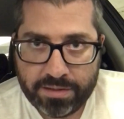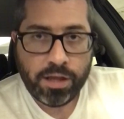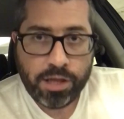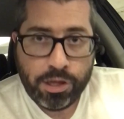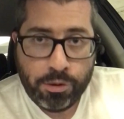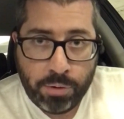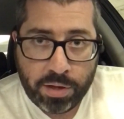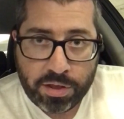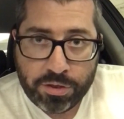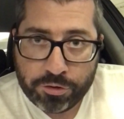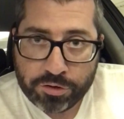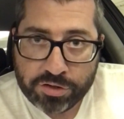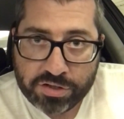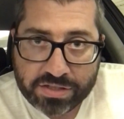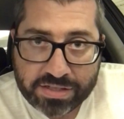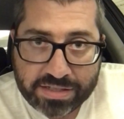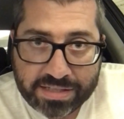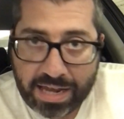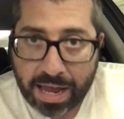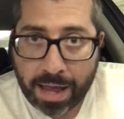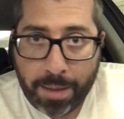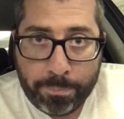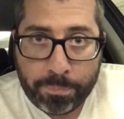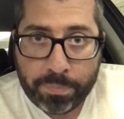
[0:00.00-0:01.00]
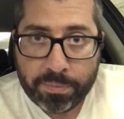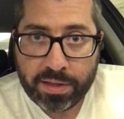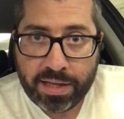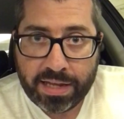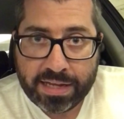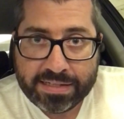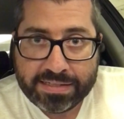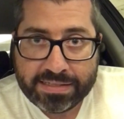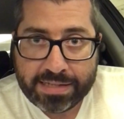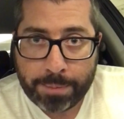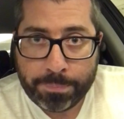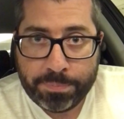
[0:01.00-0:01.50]
You either stop
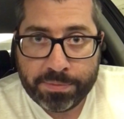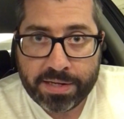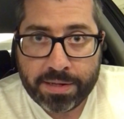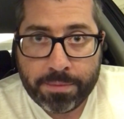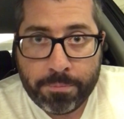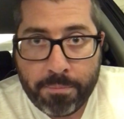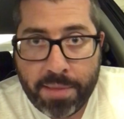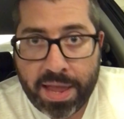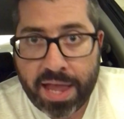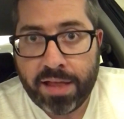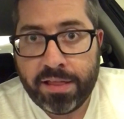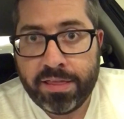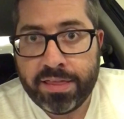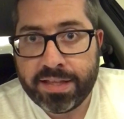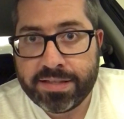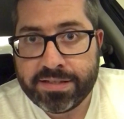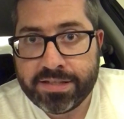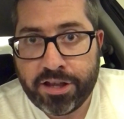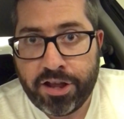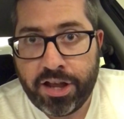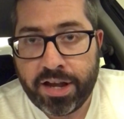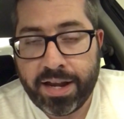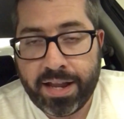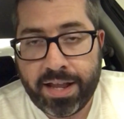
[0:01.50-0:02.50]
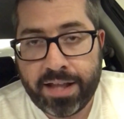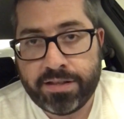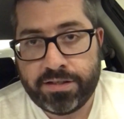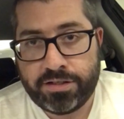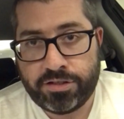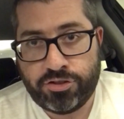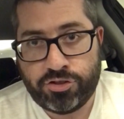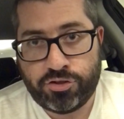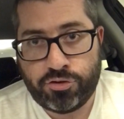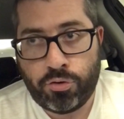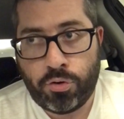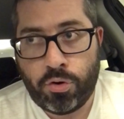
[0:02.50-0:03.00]
accepting mail that's going to get
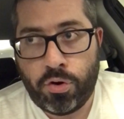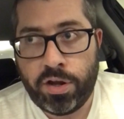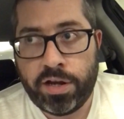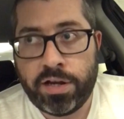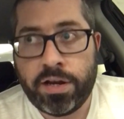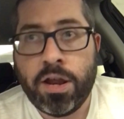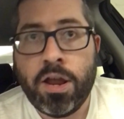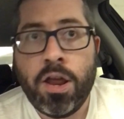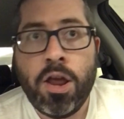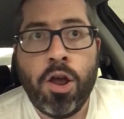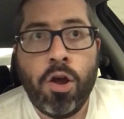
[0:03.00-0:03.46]
destroyed,